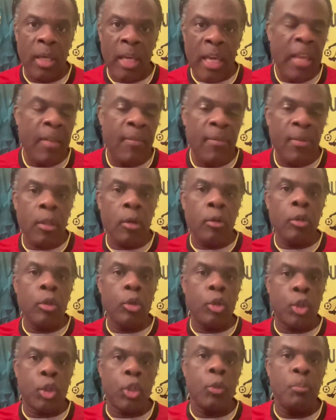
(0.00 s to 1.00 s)
even though
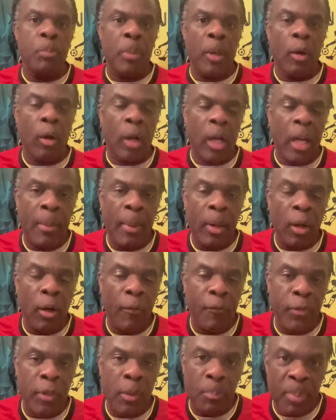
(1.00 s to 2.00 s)
you should be coming
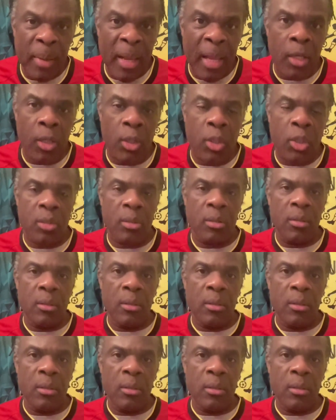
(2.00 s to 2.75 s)
off the bench,